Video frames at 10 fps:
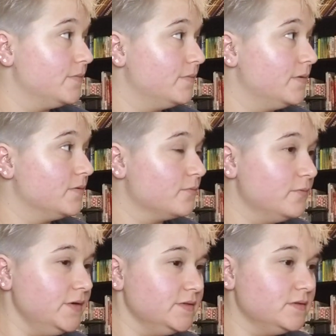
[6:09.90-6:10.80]
And the
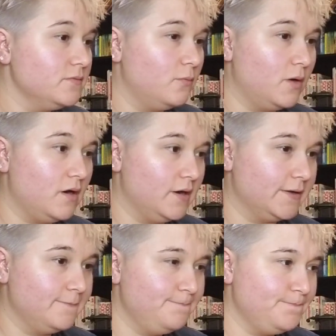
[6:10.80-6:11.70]
reason
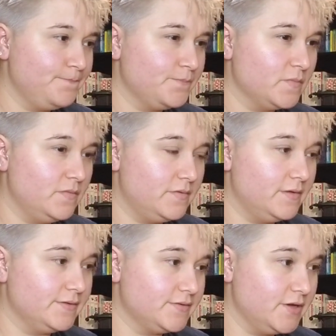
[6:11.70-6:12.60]
why
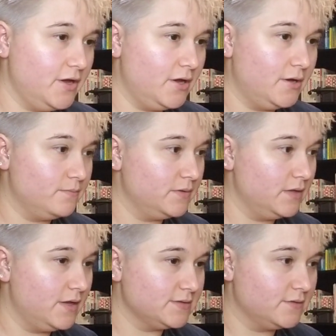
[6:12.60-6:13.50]
this term,
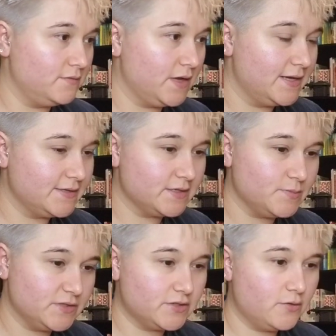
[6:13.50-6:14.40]
as of late, has
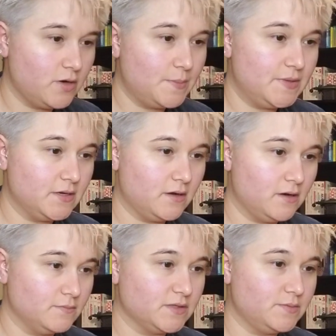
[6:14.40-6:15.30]
been so up in
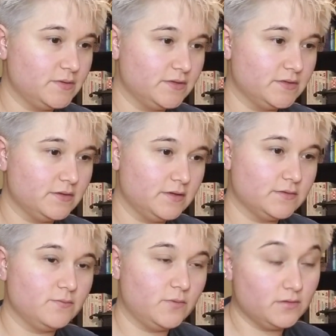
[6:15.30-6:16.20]
arms is because,
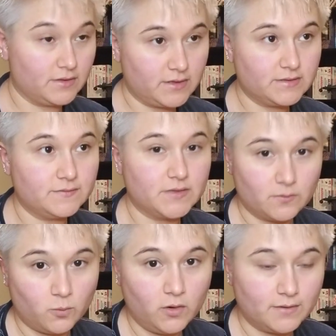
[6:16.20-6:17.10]
as I've
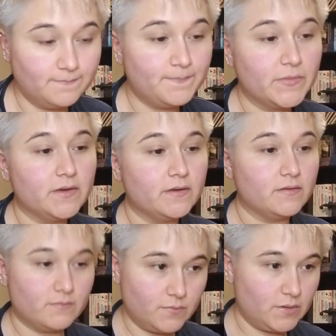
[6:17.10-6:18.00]
said, one,
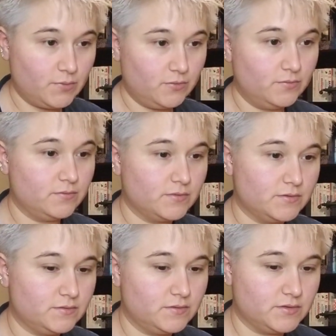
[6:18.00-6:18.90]
people
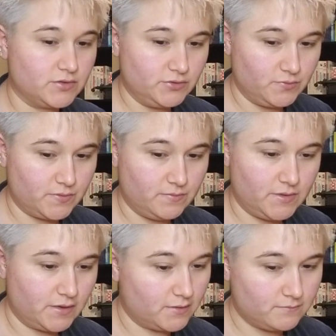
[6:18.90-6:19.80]
assume
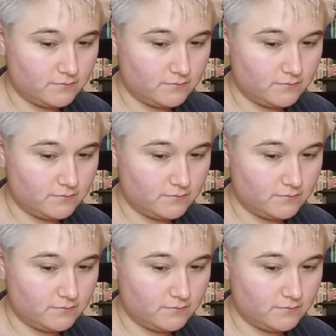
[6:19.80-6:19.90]
that